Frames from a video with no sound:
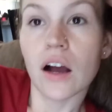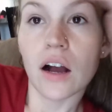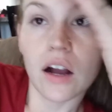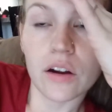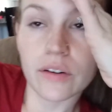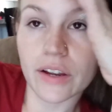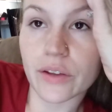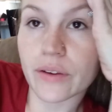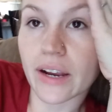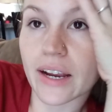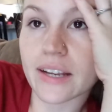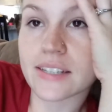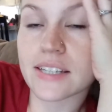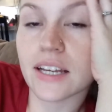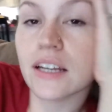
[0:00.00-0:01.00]
Alright, you
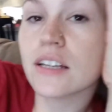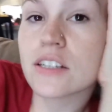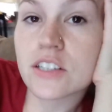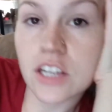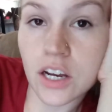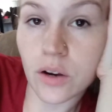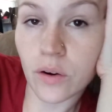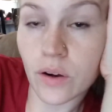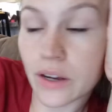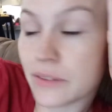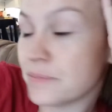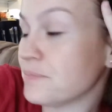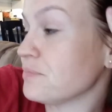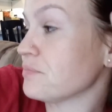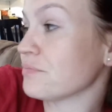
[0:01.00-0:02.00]
guys, so
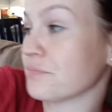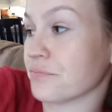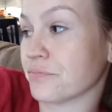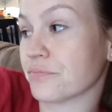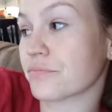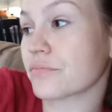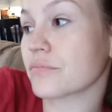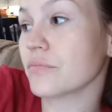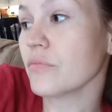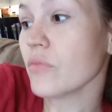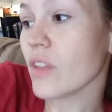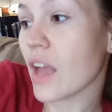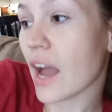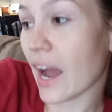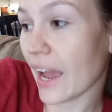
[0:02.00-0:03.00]

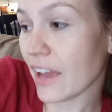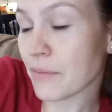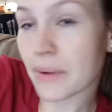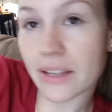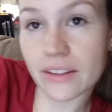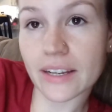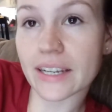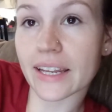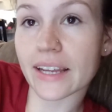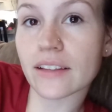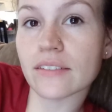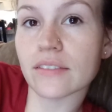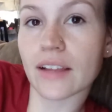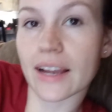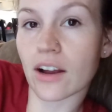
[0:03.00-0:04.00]
I have been cleaning
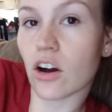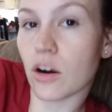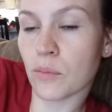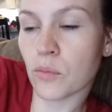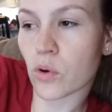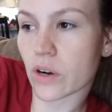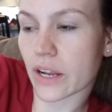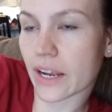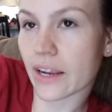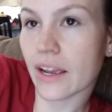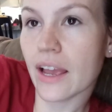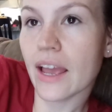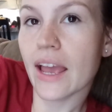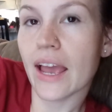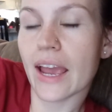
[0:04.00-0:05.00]
like all morning.
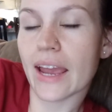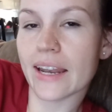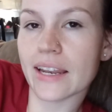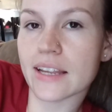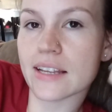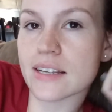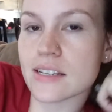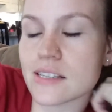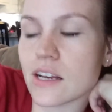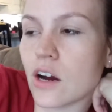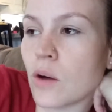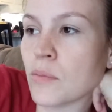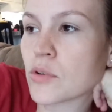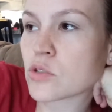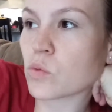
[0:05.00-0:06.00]
It is
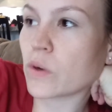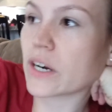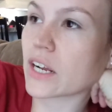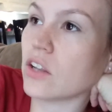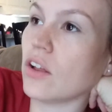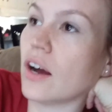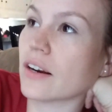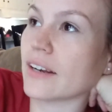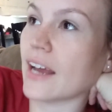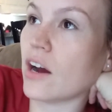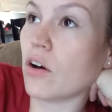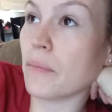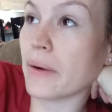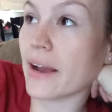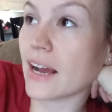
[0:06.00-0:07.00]
almost one o'clock now.
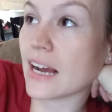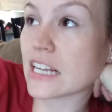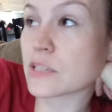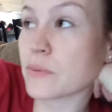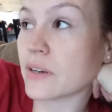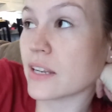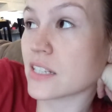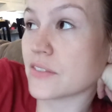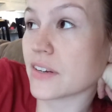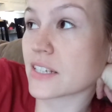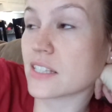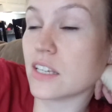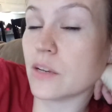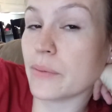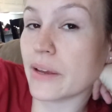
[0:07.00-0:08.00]
My husband is
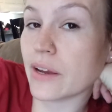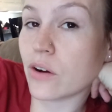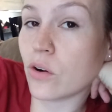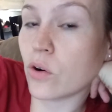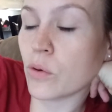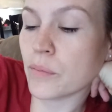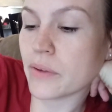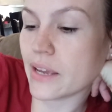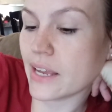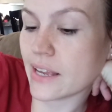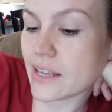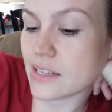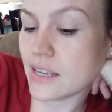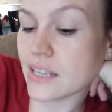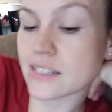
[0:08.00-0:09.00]
fixing to be home. He get,
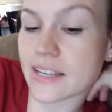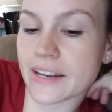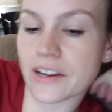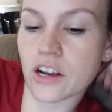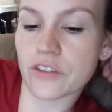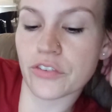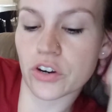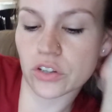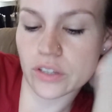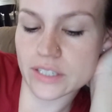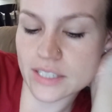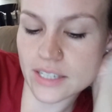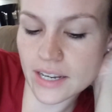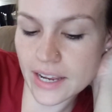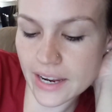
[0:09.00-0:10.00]
he's getting off early
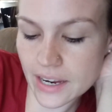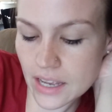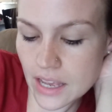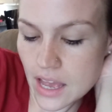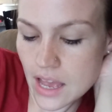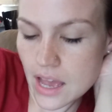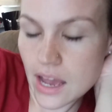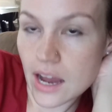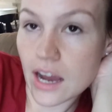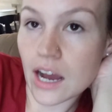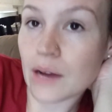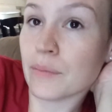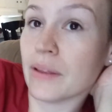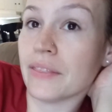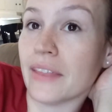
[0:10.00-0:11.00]
today.
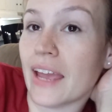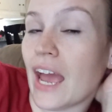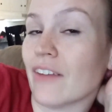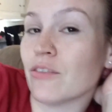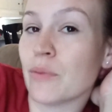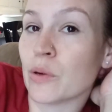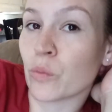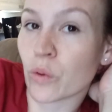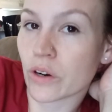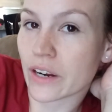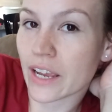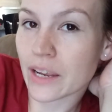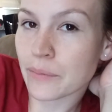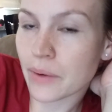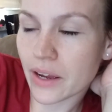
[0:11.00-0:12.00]
Um, they haven't been
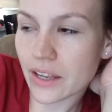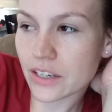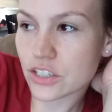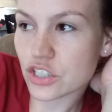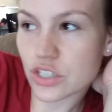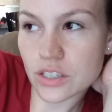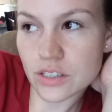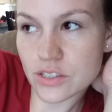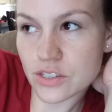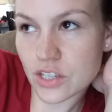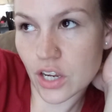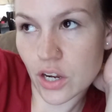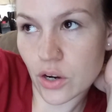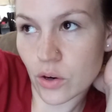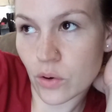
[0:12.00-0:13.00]
working much,
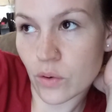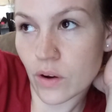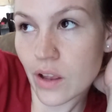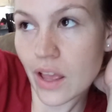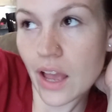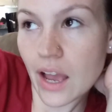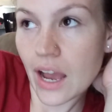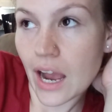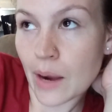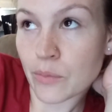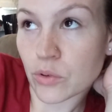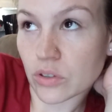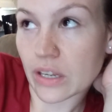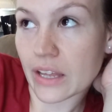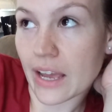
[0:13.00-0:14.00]
so I'm
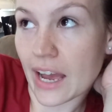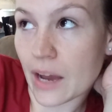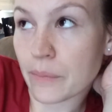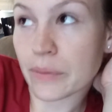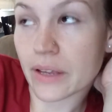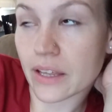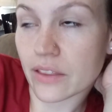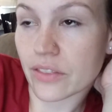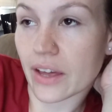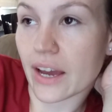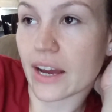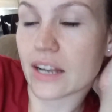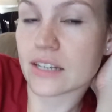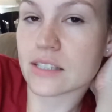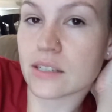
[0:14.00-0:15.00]
really happy
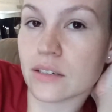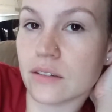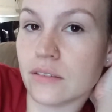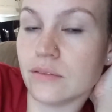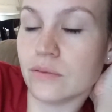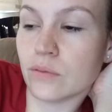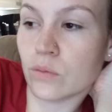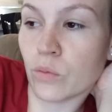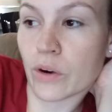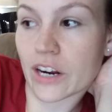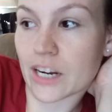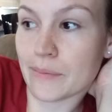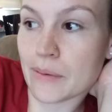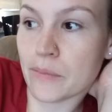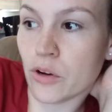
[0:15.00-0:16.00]
that we're going to
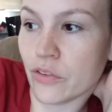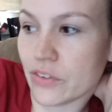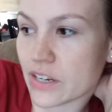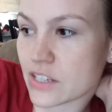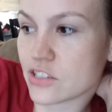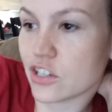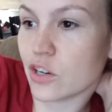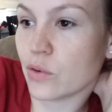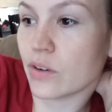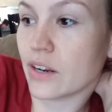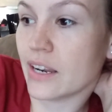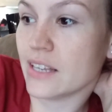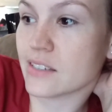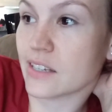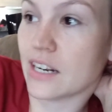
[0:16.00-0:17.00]
be moving soon and
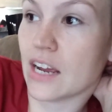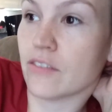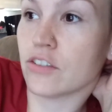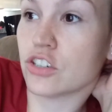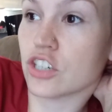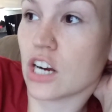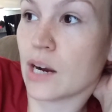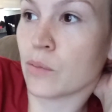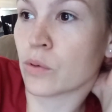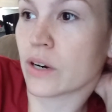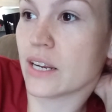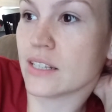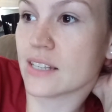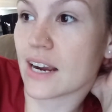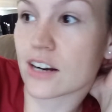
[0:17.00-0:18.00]
he's going to have a job where
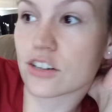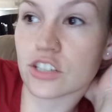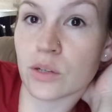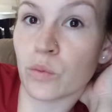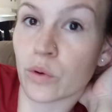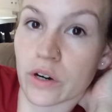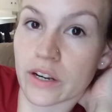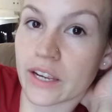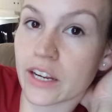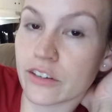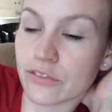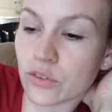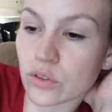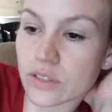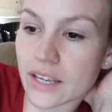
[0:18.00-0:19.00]
he's actually working a
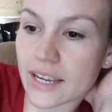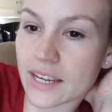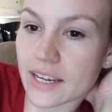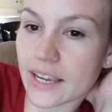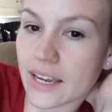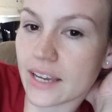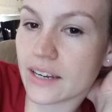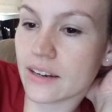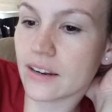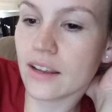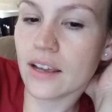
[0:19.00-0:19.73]
full day again.